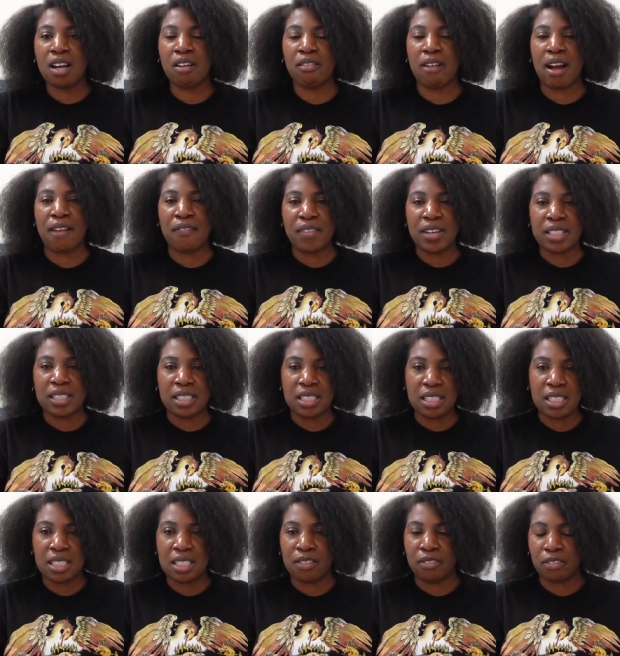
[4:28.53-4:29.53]
graphic
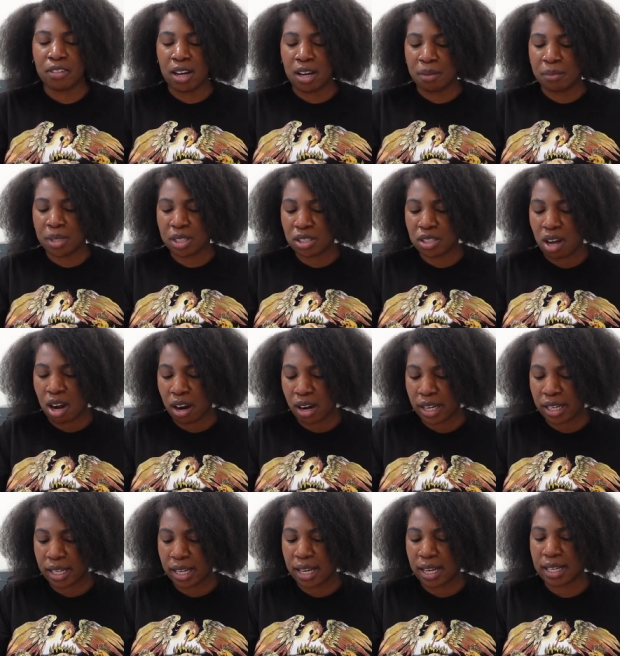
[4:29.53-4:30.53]
tee from
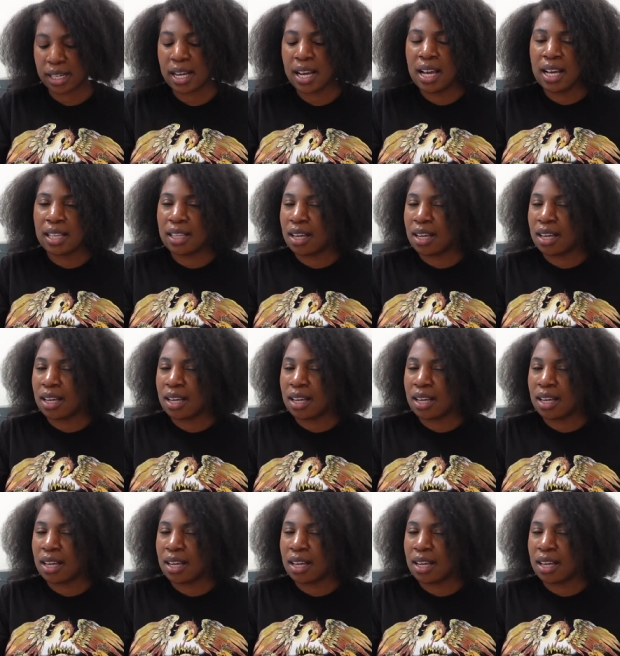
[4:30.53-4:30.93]
Target,